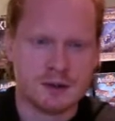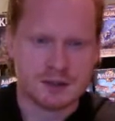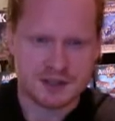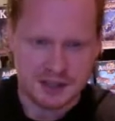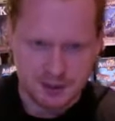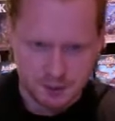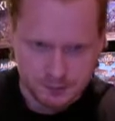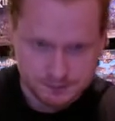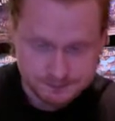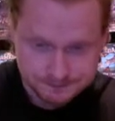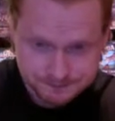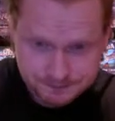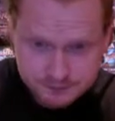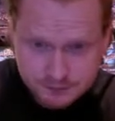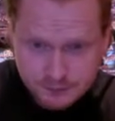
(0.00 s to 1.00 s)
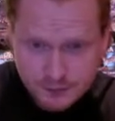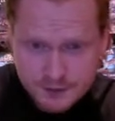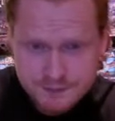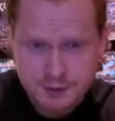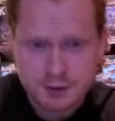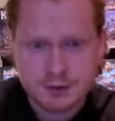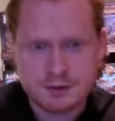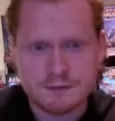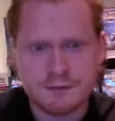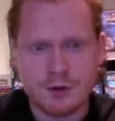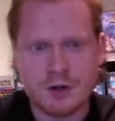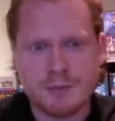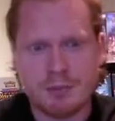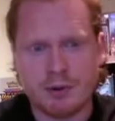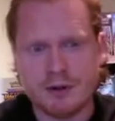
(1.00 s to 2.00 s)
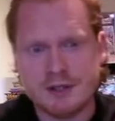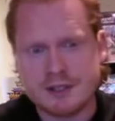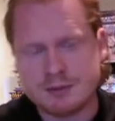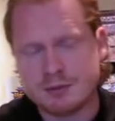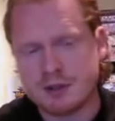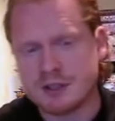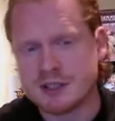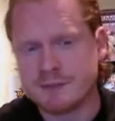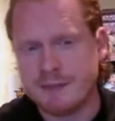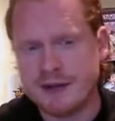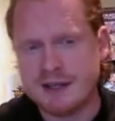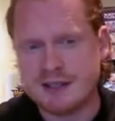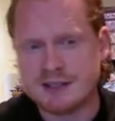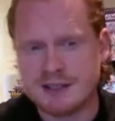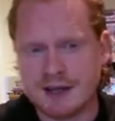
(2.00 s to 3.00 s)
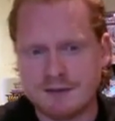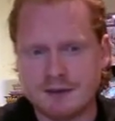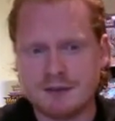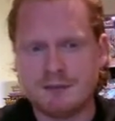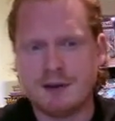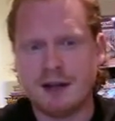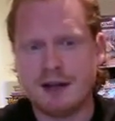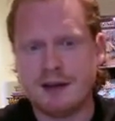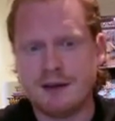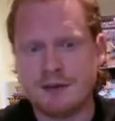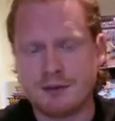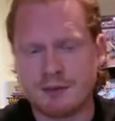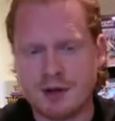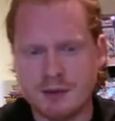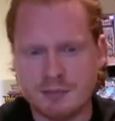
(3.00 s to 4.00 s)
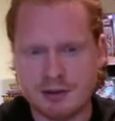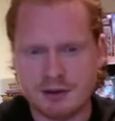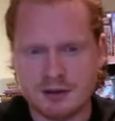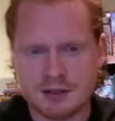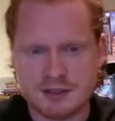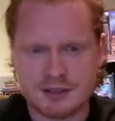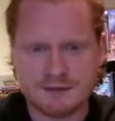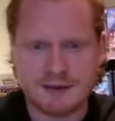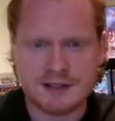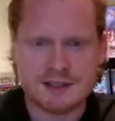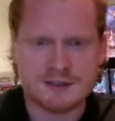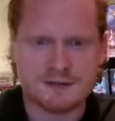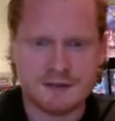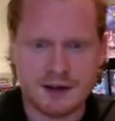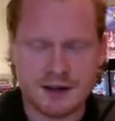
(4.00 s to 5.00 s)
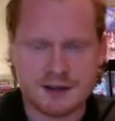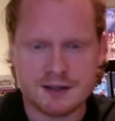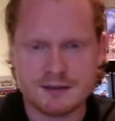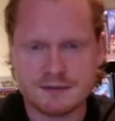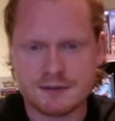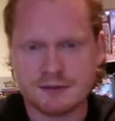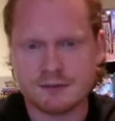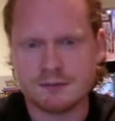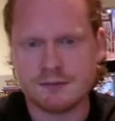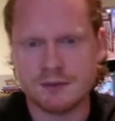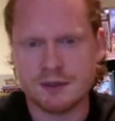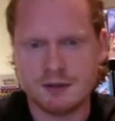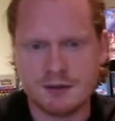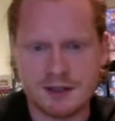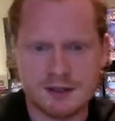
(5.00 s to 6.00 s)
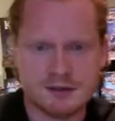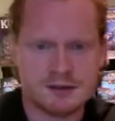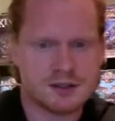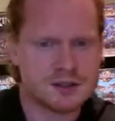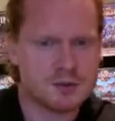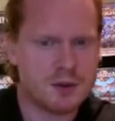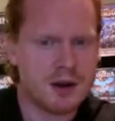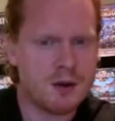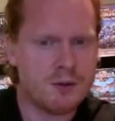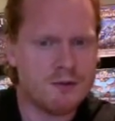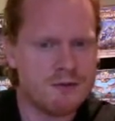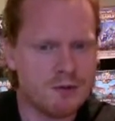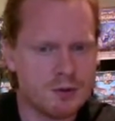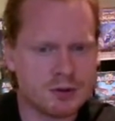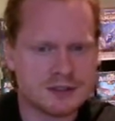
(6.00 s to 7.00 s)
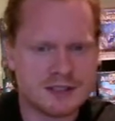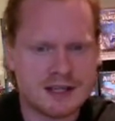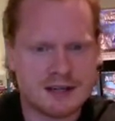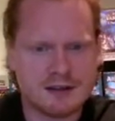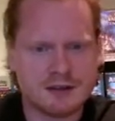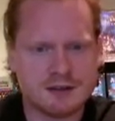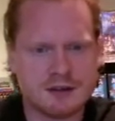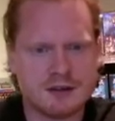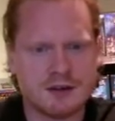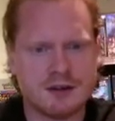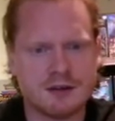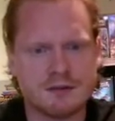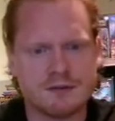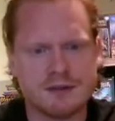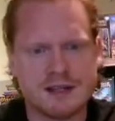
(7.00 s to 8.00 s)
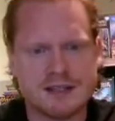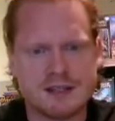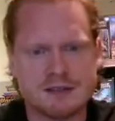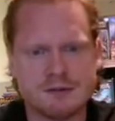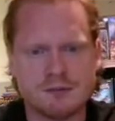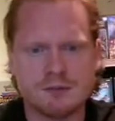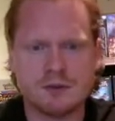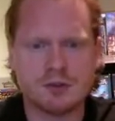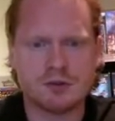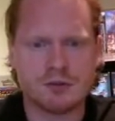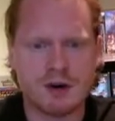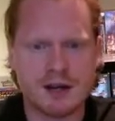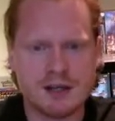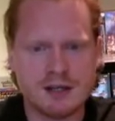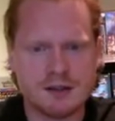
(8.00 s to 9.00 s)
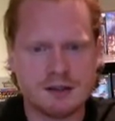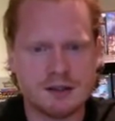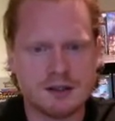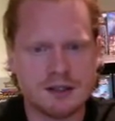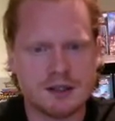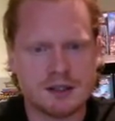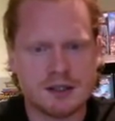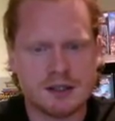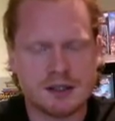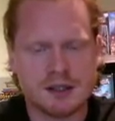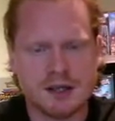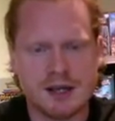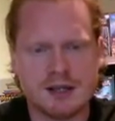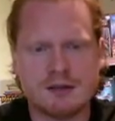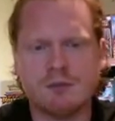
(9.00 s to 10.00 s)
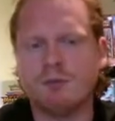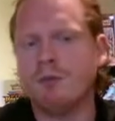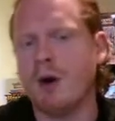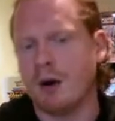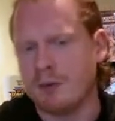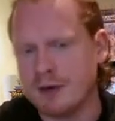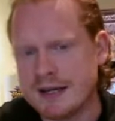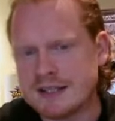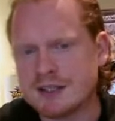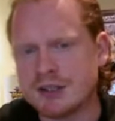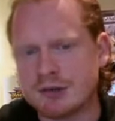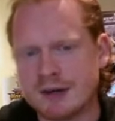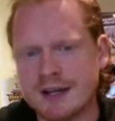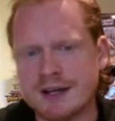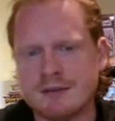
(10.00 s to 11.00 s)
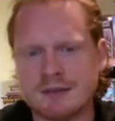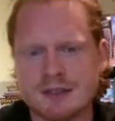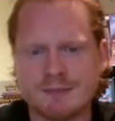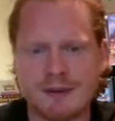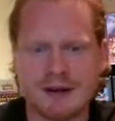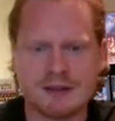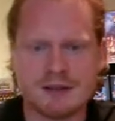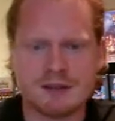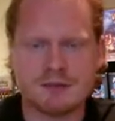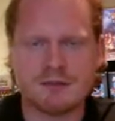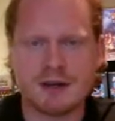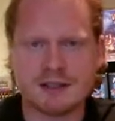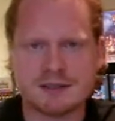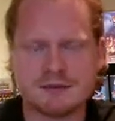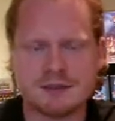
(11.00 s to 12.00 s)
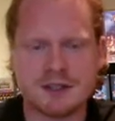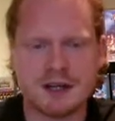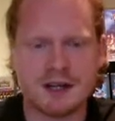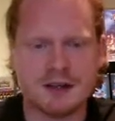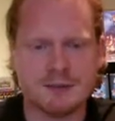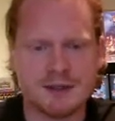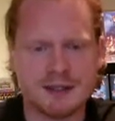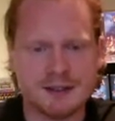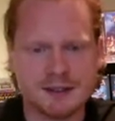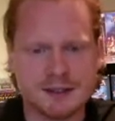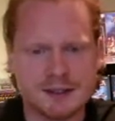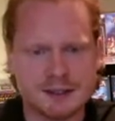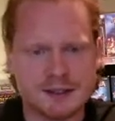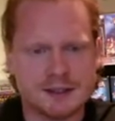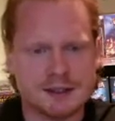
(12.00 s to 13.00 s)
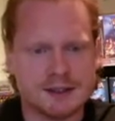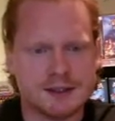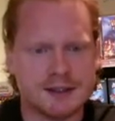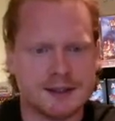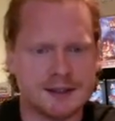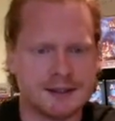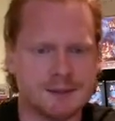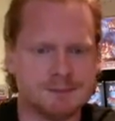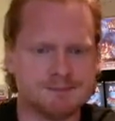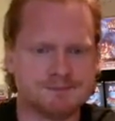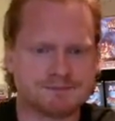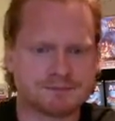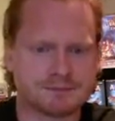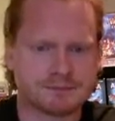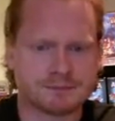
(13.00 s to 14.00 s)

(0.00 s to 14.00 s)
So, for 140 points, we've got a Speed 7, Melee 3+, Defense 5 unit. 12-14 on the nerve. Isn't great in respect to the rest of the army. And